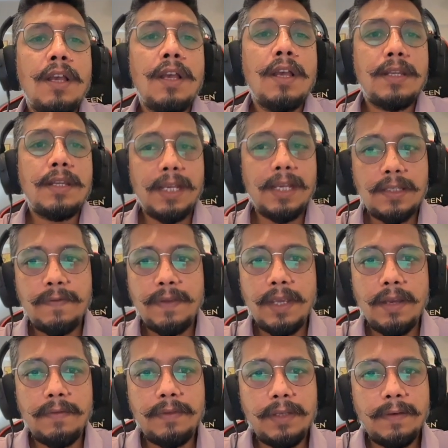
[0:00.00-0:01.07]
Next we
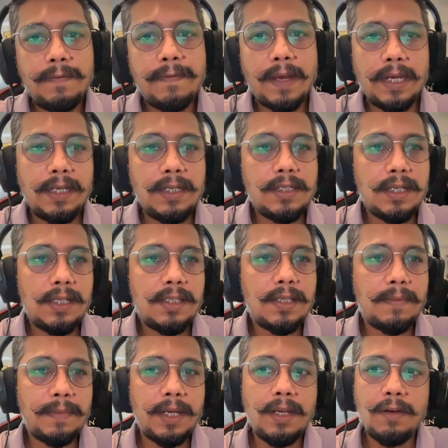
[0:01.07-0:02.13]
have the financial
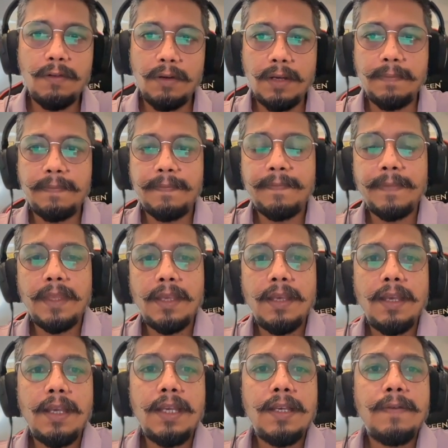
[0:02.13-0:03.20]
summary rollup.
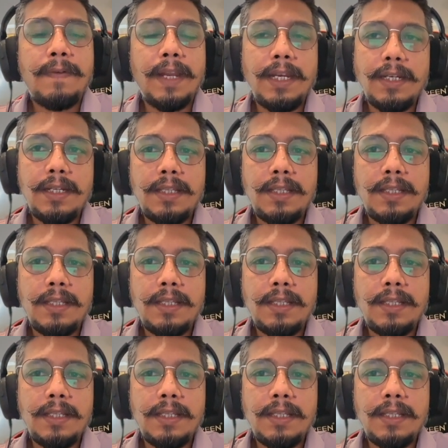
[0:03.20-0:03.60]
Financial